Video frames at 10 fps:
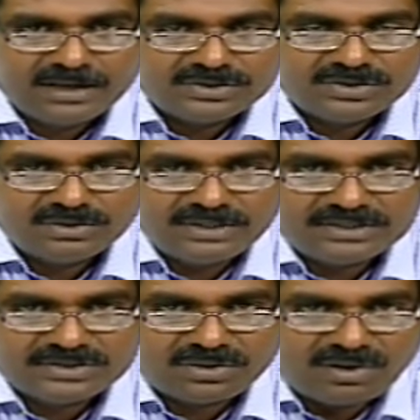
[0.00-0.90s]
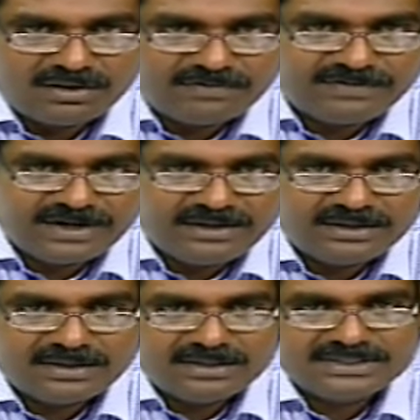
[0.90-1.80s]
So there is lot of
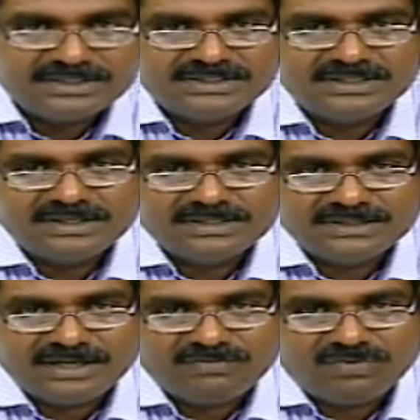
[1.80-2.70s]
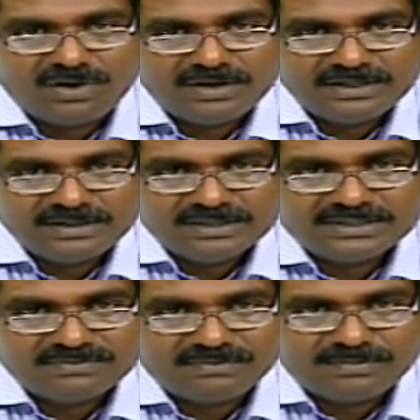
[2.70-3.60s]
intelligence that is involved in
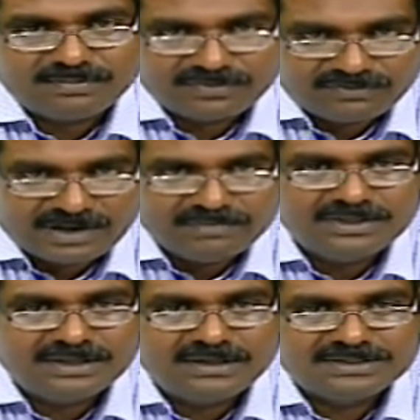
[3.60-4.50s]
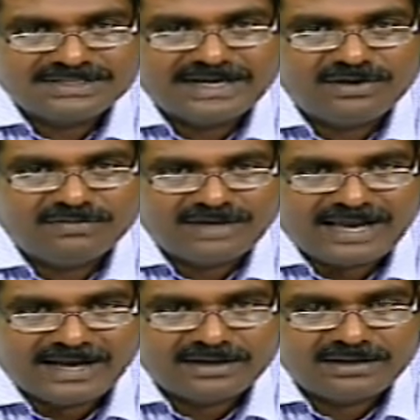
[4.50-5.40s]
this from the side of the
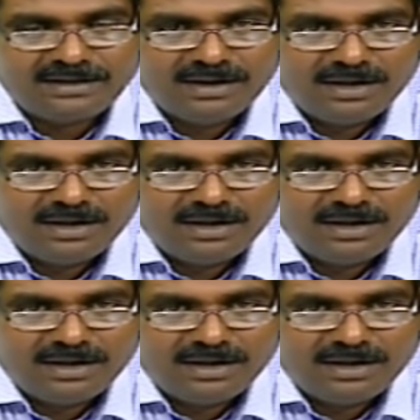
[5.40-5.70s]
hacker